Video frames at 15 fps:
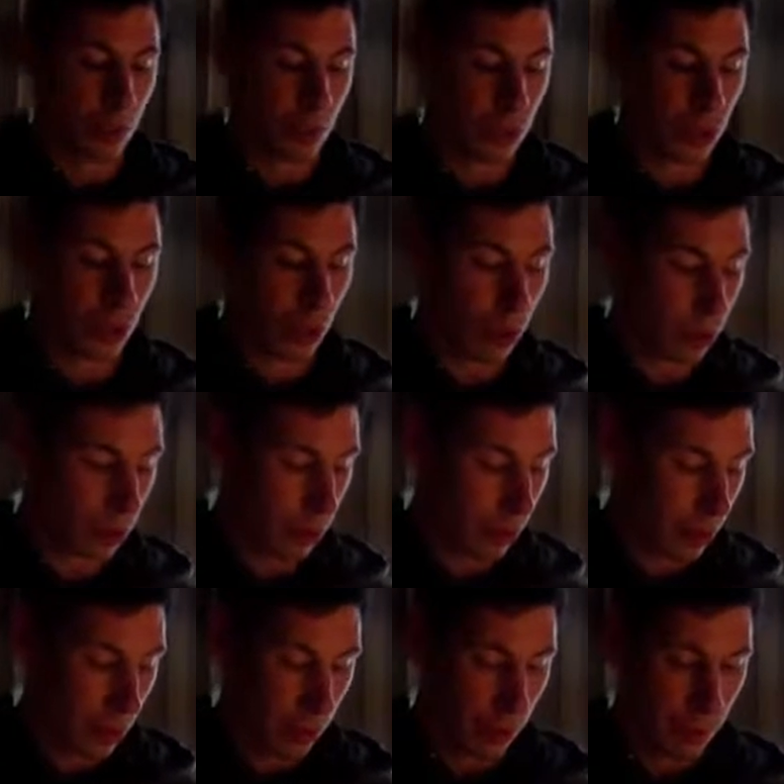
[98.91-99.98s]
So
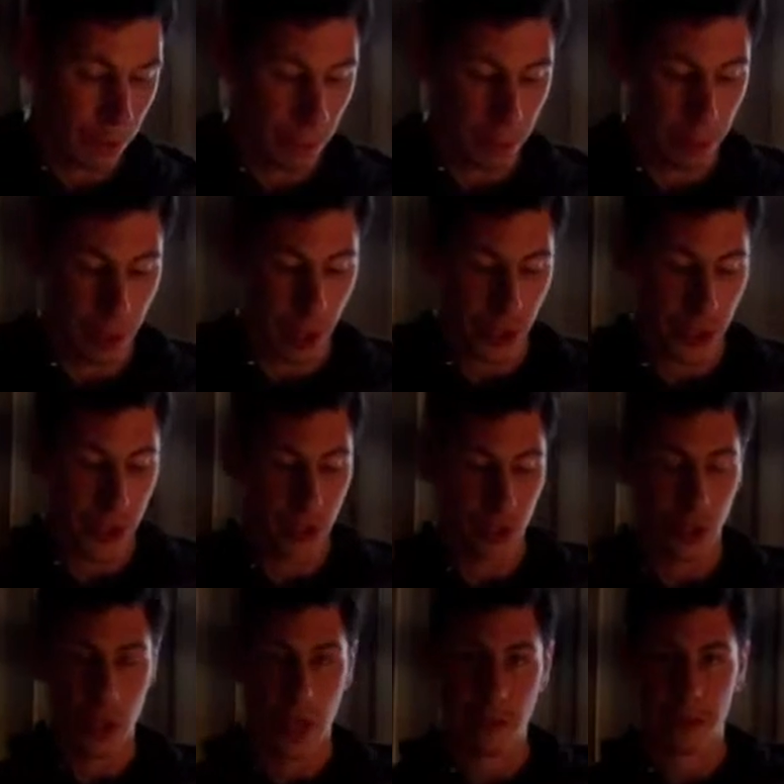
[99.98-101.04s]
the person to the
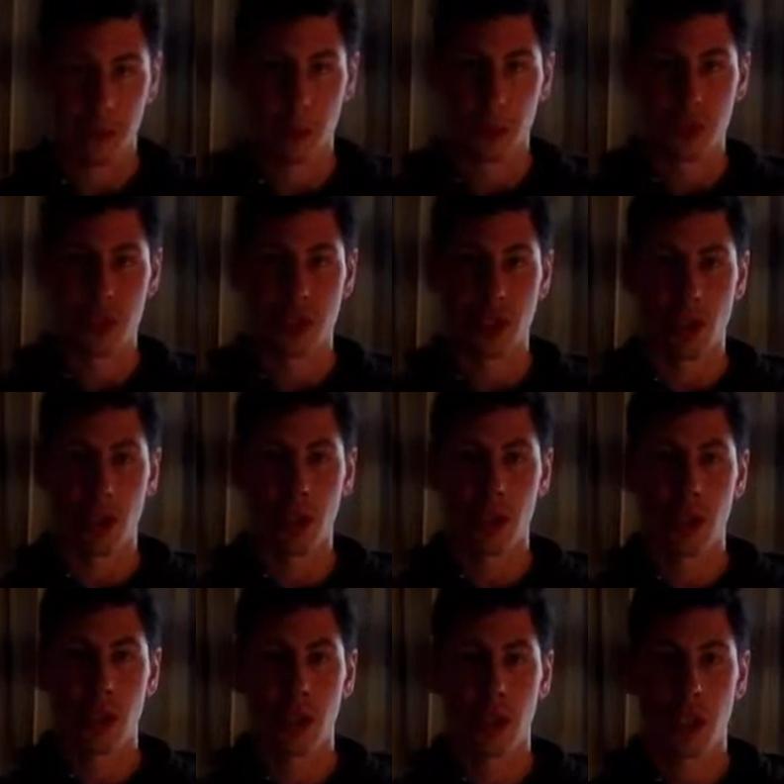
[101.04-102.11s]
left would
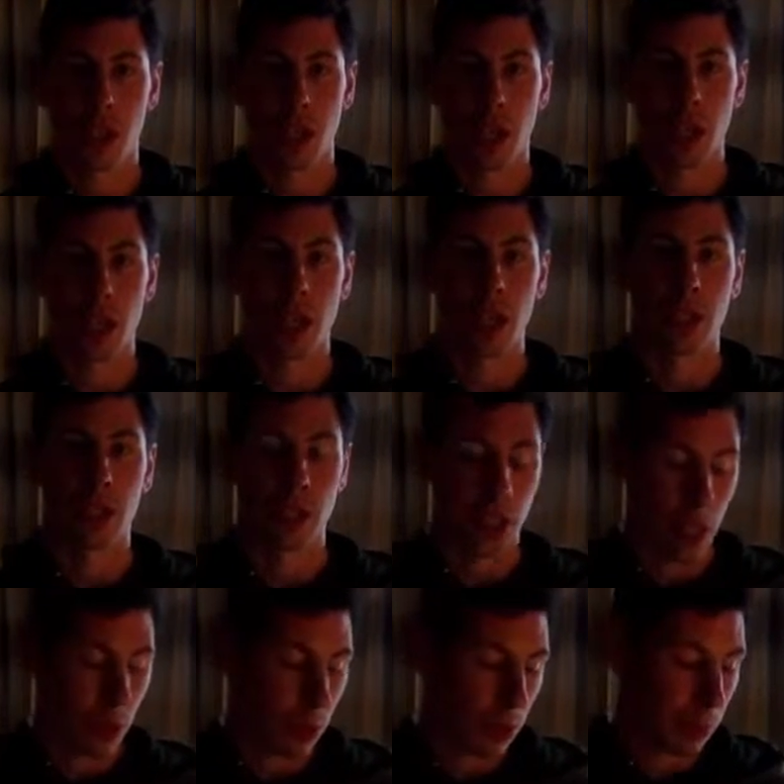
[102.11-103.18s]
start, and
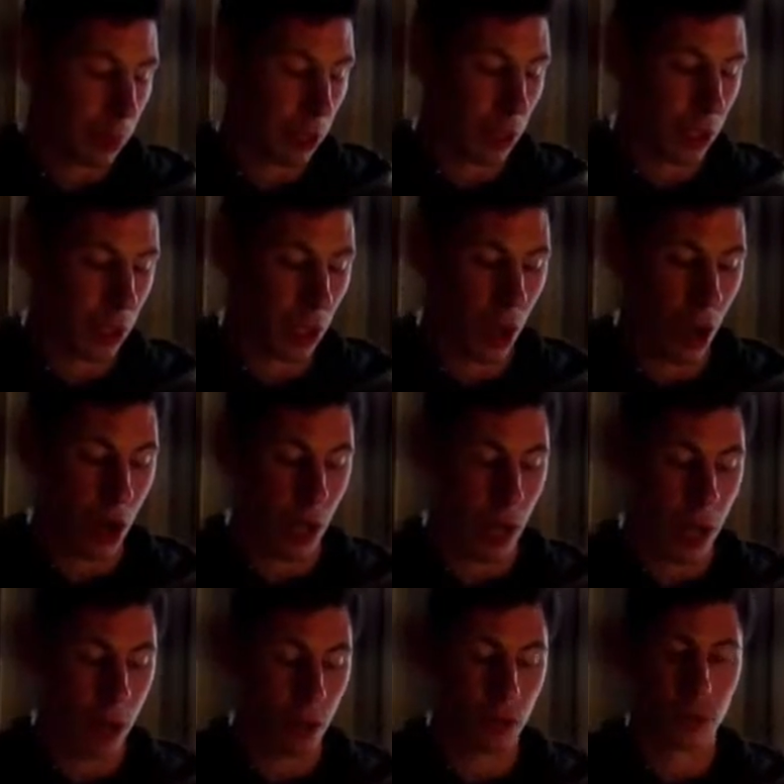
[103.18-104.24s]
they would put a card
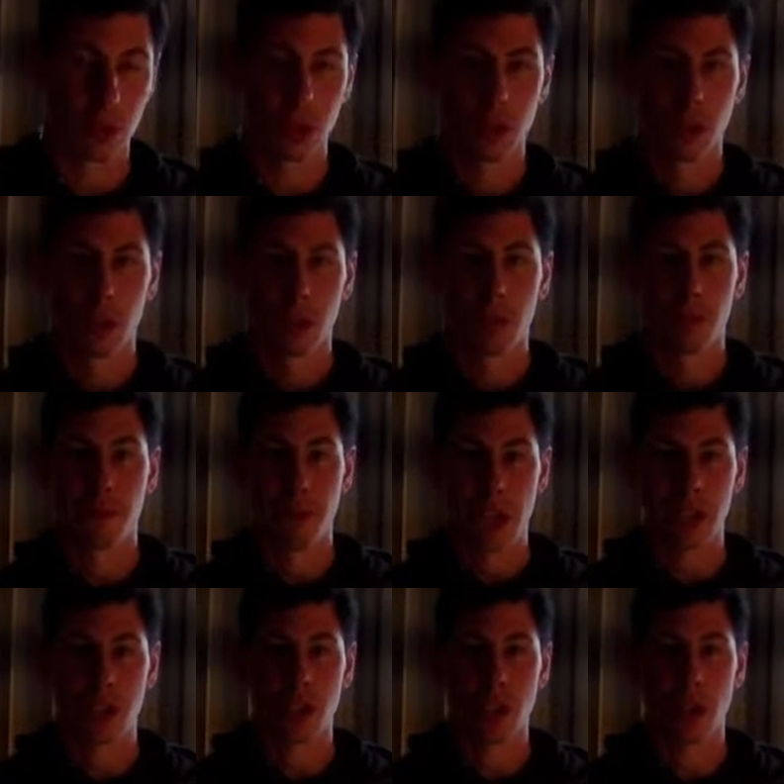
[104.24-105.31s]
out
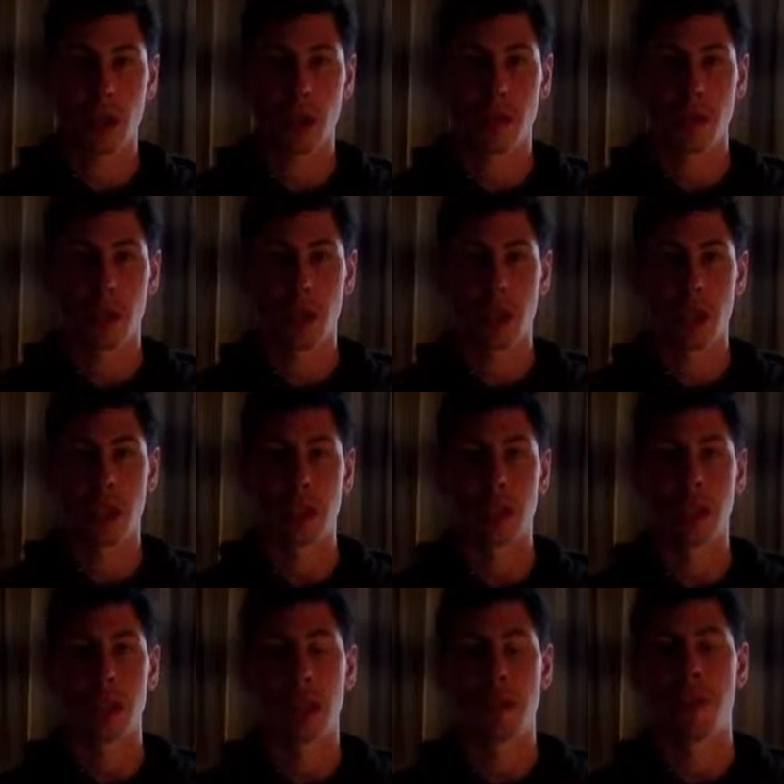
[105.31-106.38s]
face up, and
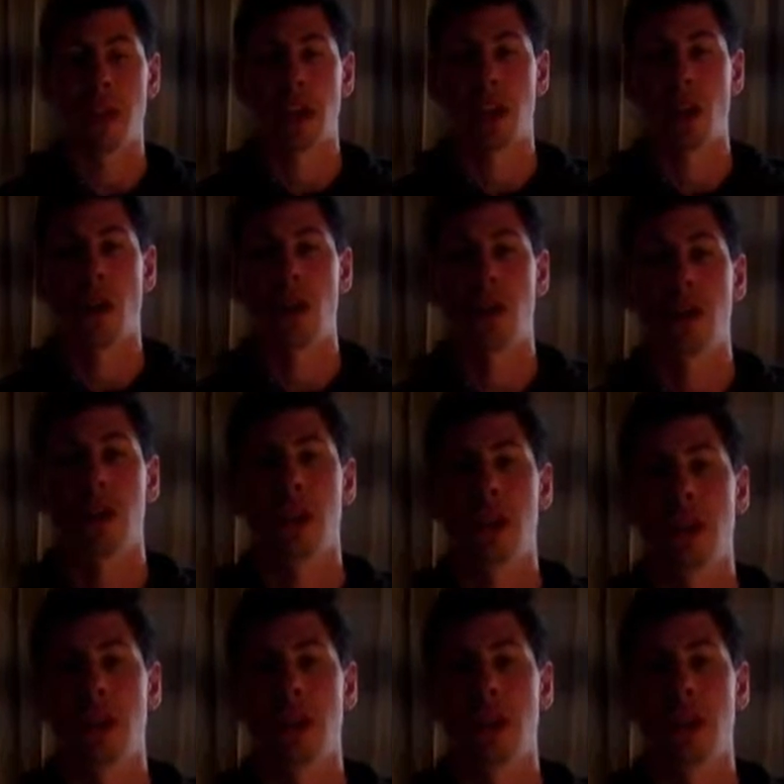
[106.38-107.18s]
then if that card